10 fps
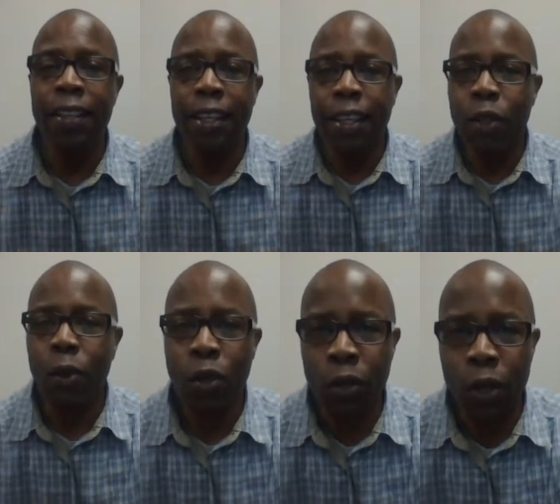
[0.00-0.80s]
to get
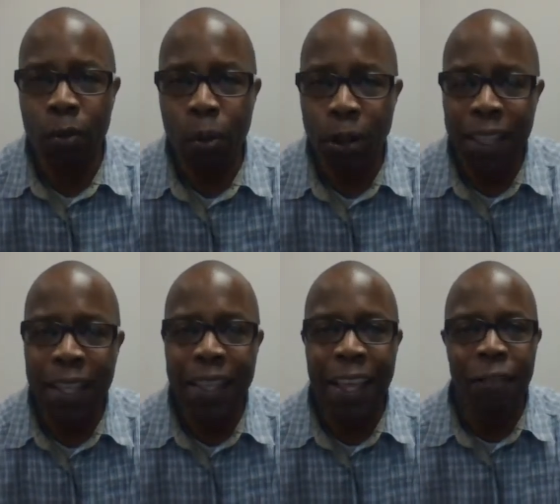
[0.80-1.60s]
to a certain point to
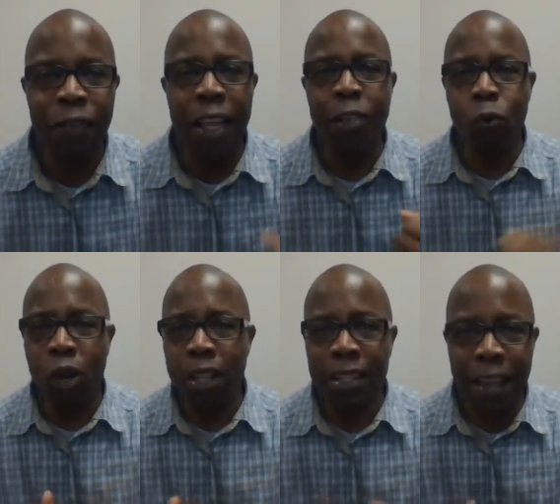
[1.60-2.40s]
get that that
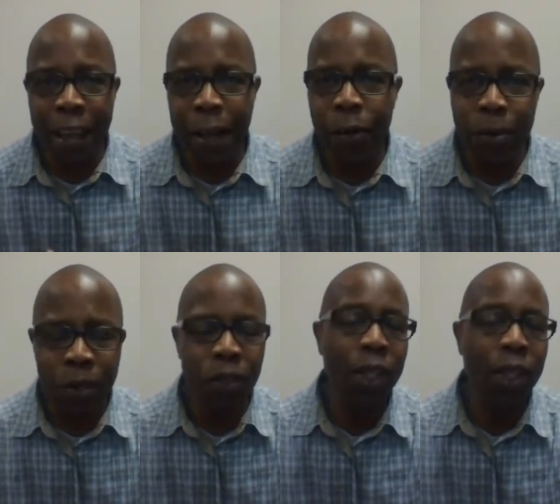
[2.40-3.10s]
one title, Mr.